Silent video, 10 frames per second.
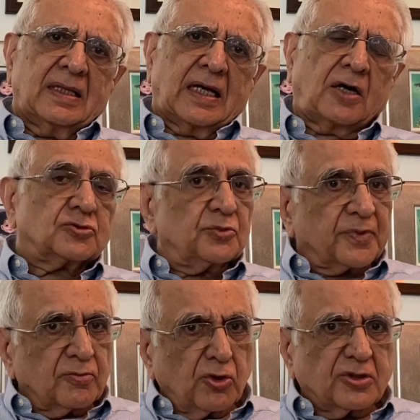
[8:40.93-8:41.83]
how to
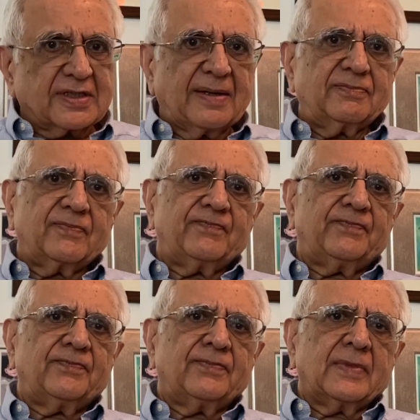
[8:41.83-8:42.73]
promote them,
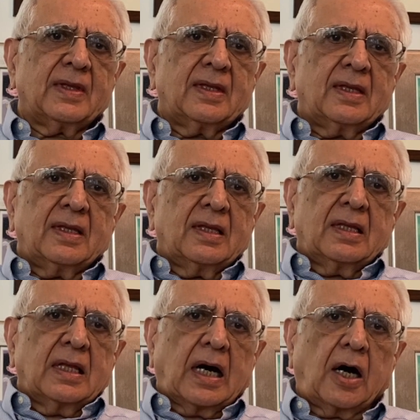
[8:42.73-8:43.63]

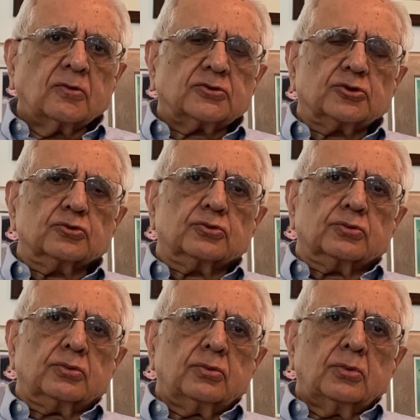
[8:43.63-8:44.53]
how to
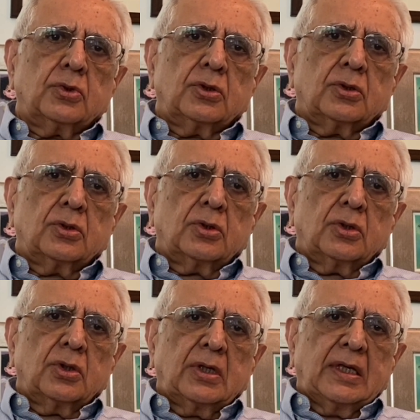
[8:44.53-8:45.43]

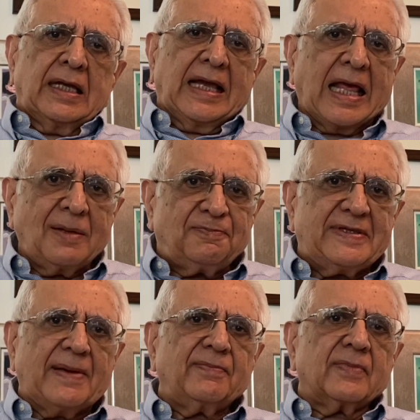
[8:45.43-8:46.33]
help
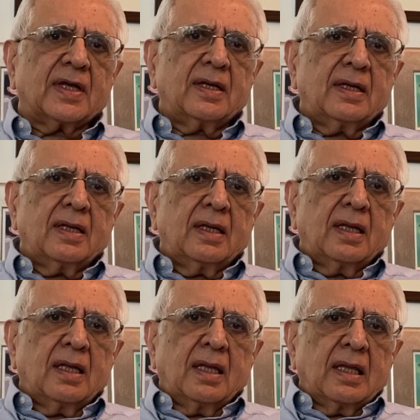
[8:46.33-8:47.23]
them
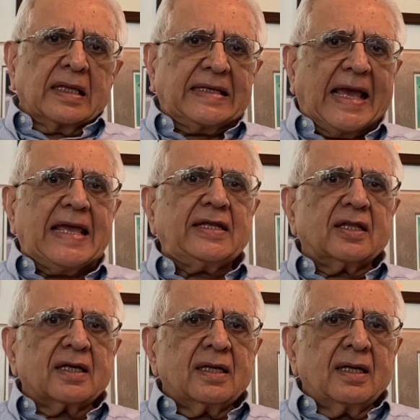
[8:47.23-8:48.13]

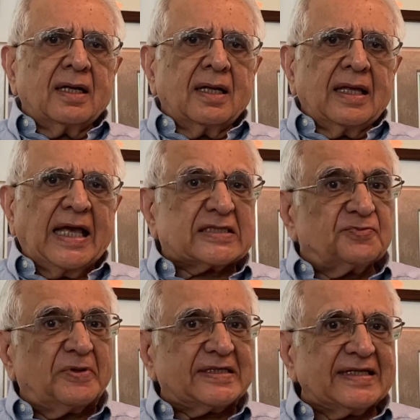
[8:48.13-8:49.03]
gain
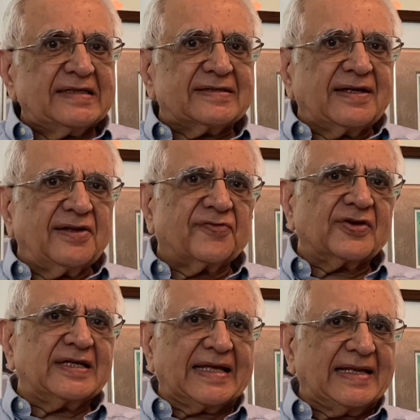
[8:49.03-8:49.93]
expertise in
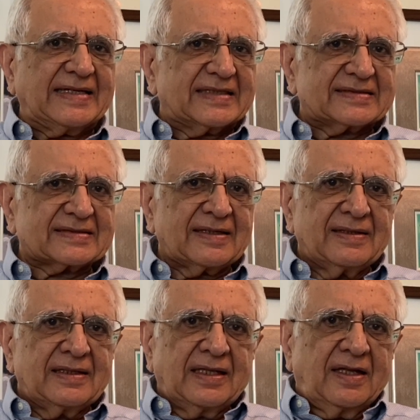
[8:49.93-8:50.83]
different areas.
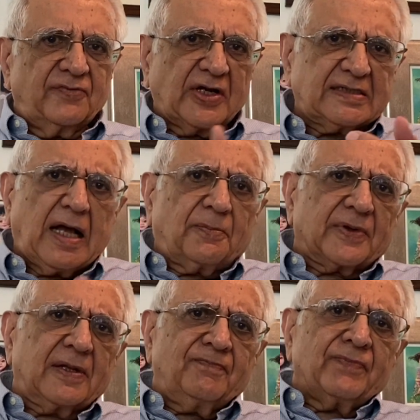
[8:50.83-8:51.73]
For
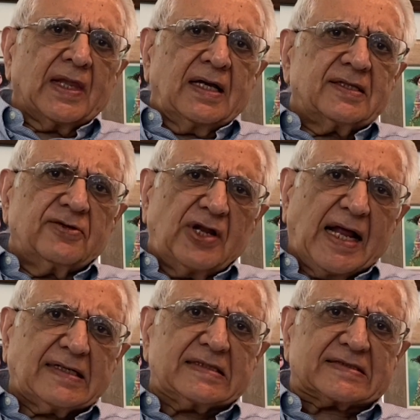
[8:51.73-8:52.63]
example, the
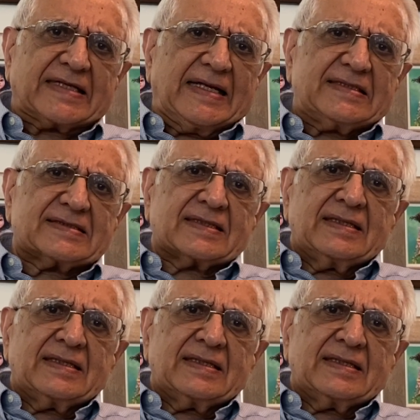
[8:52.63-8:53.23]
United States